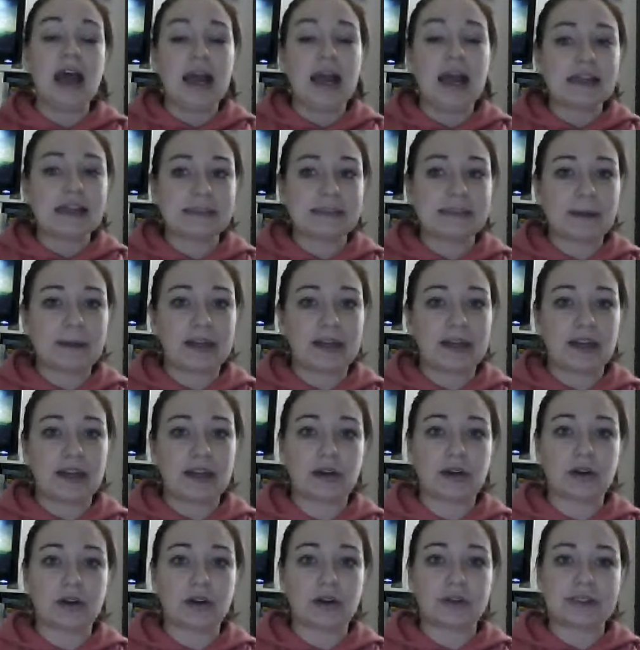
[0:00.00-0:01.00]
And it's about a
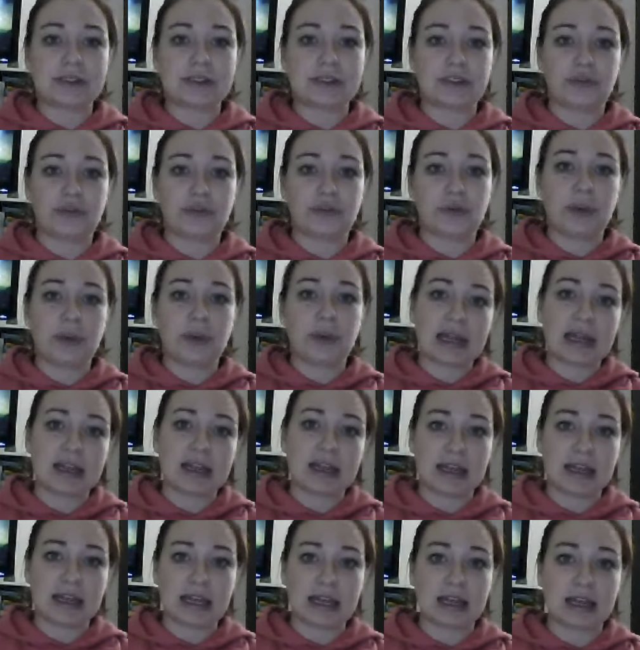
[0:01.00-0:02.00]
young girl's sexual
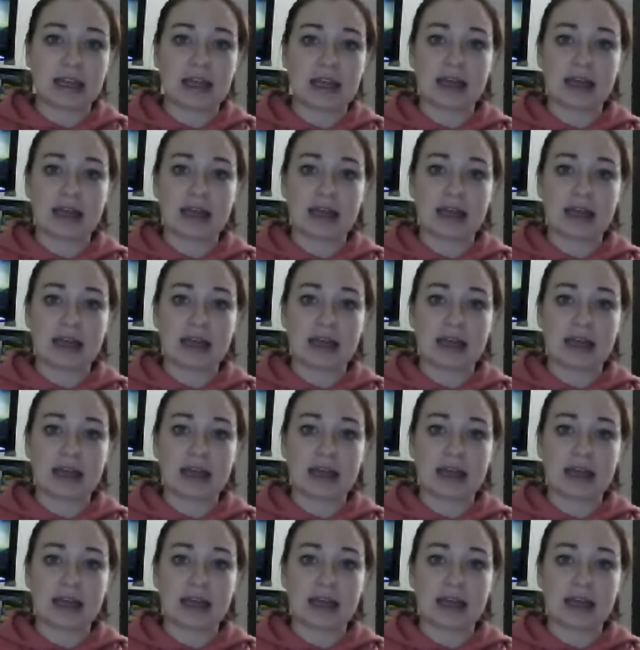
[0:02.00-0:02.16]
awakening